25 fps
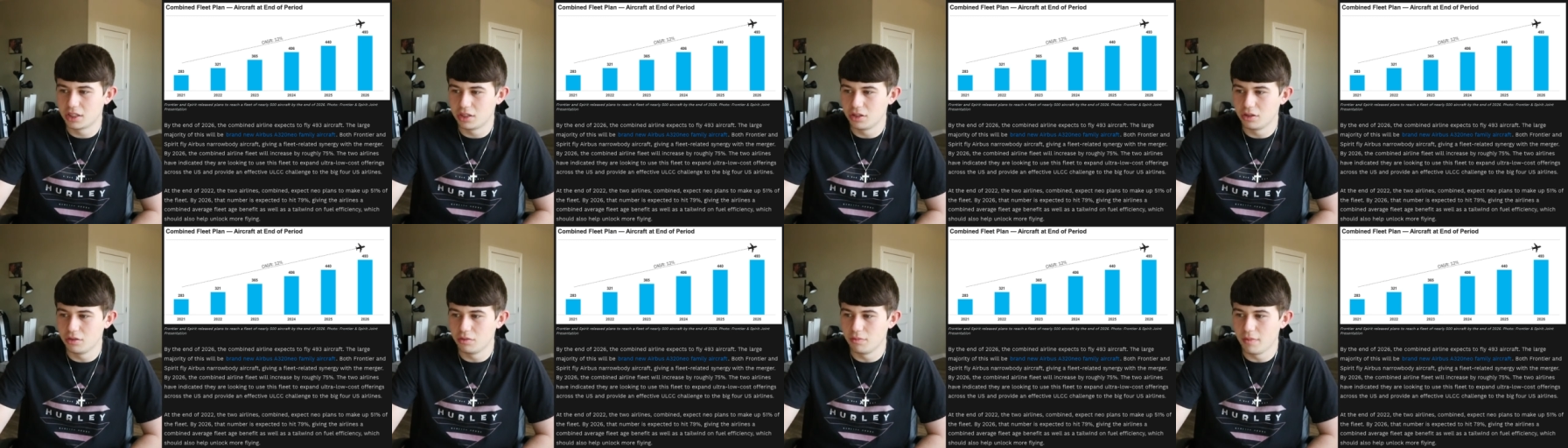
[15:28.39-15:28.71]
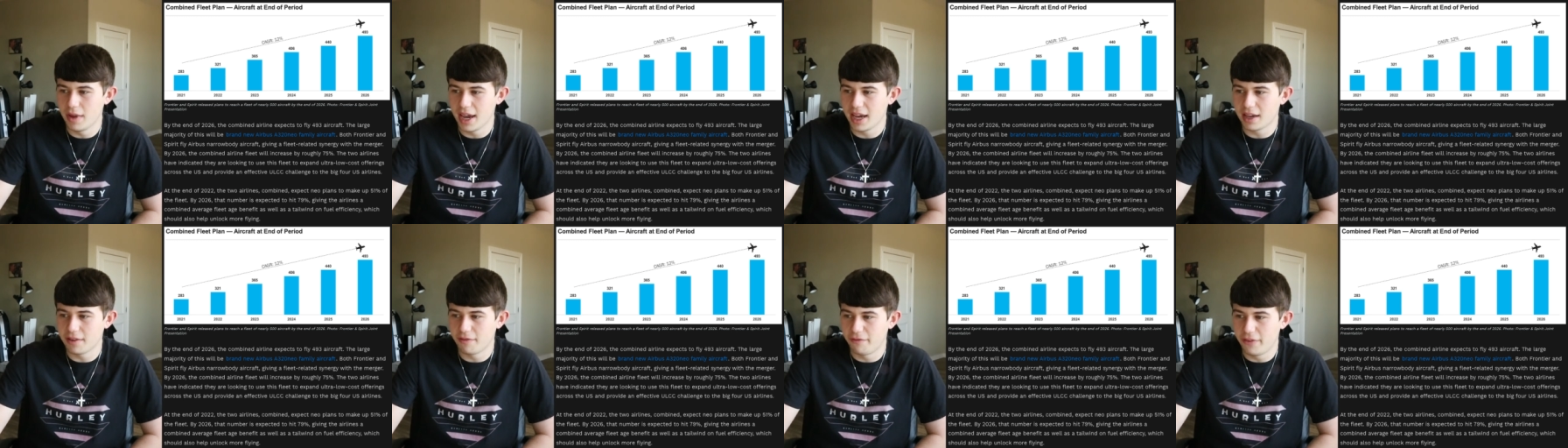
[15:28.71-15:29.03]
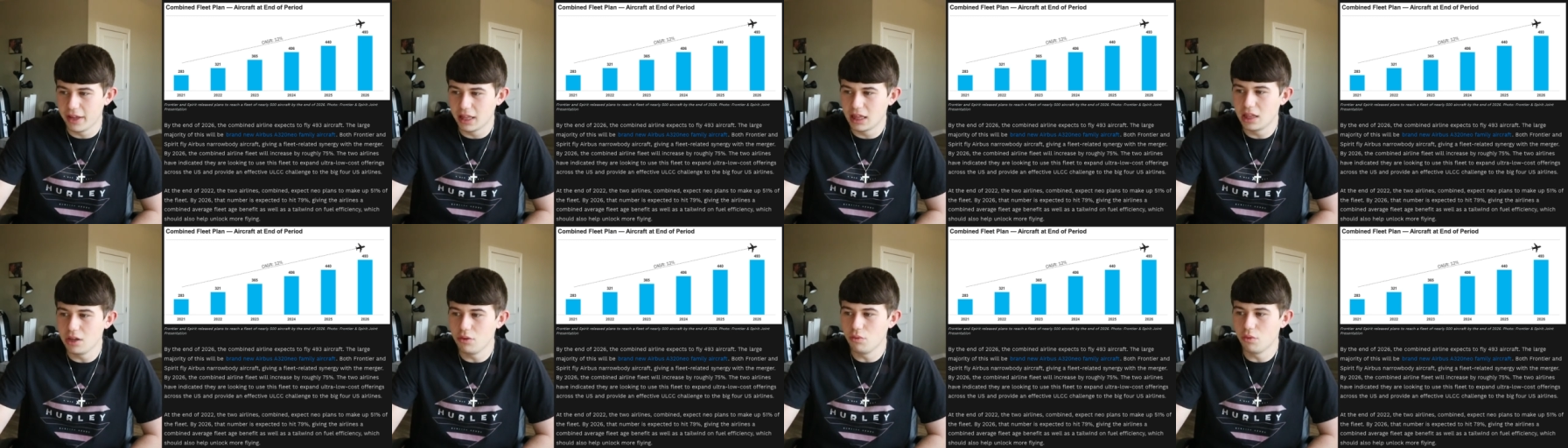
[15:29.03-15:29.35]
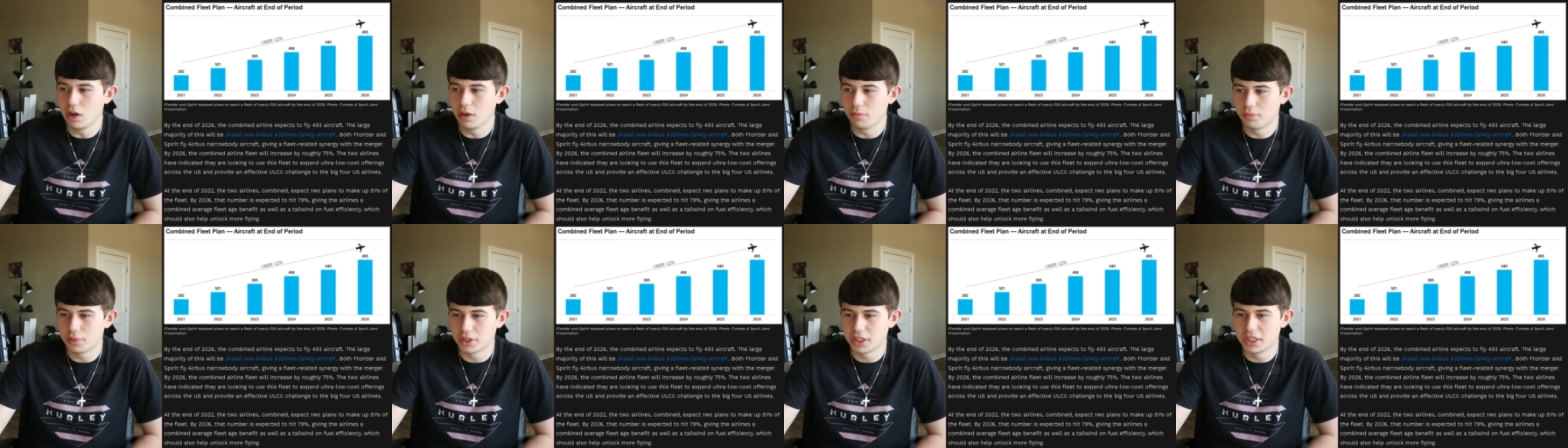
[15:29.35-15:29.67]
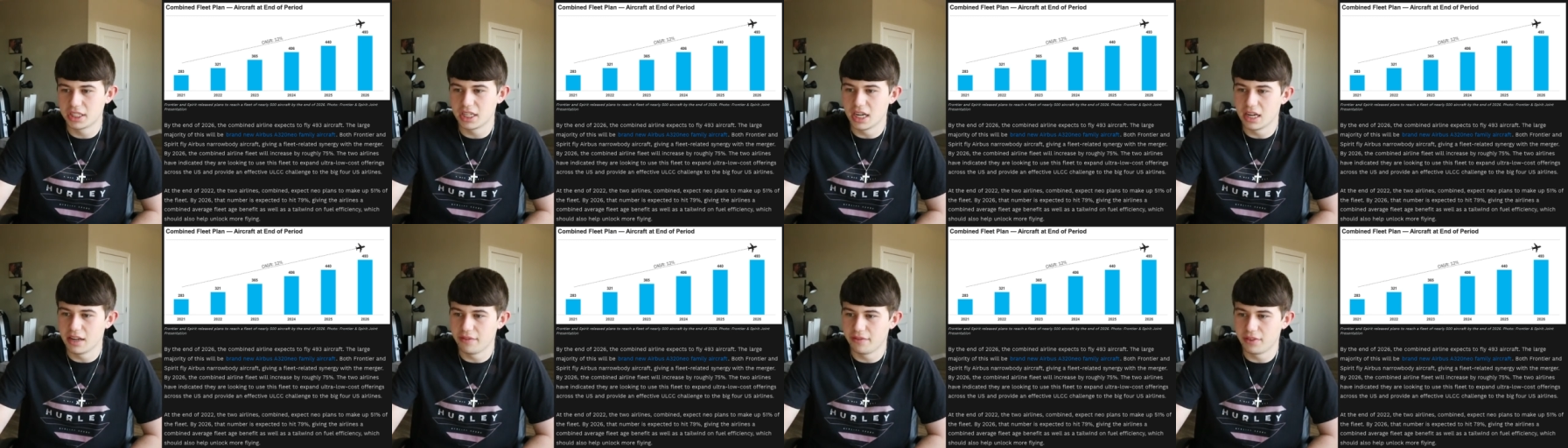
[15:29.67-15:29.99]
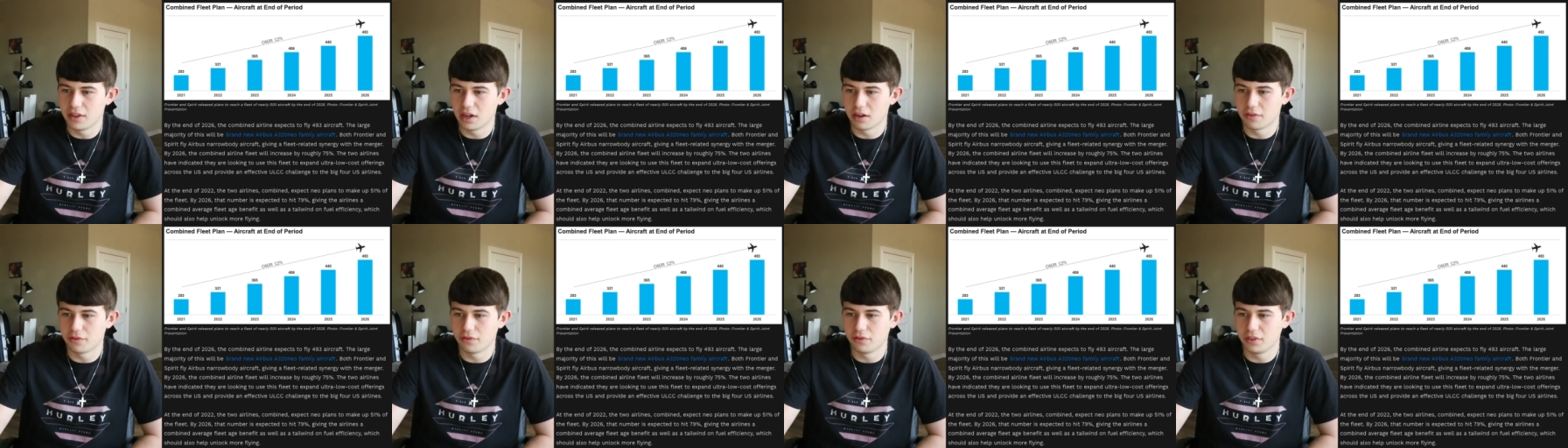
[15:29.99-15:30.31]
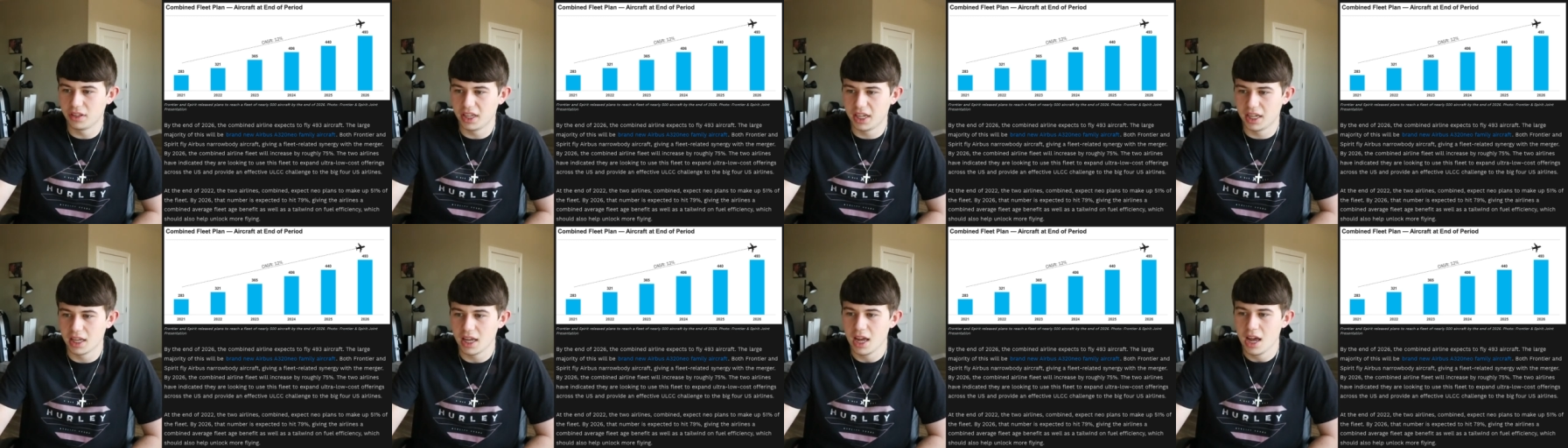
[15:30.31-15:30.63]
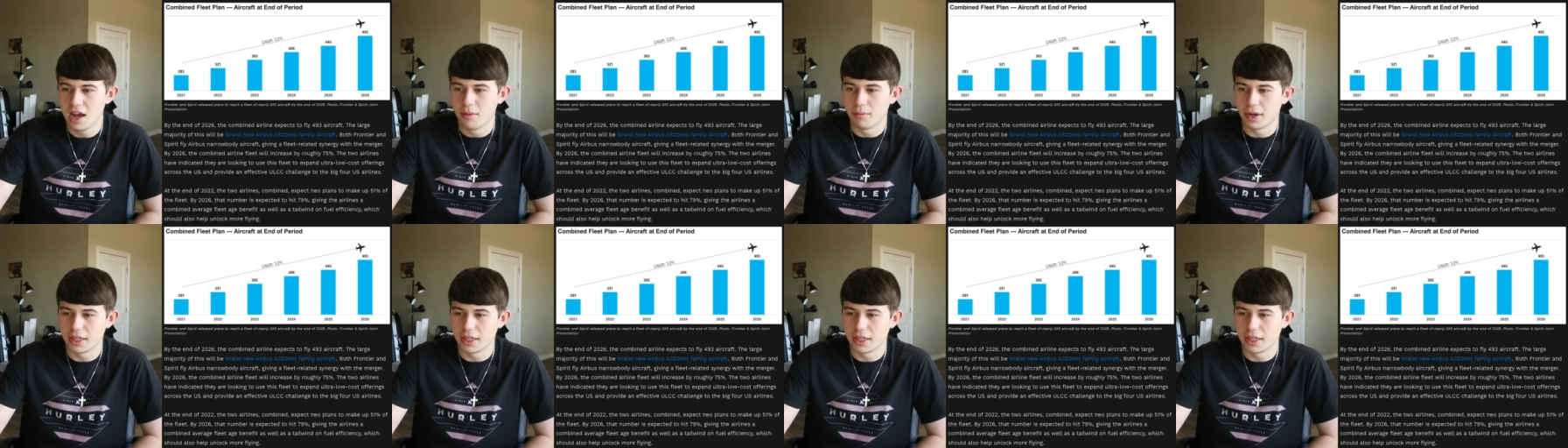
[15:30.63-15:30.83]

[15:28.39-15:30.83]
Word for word: to make 51% of their fleet.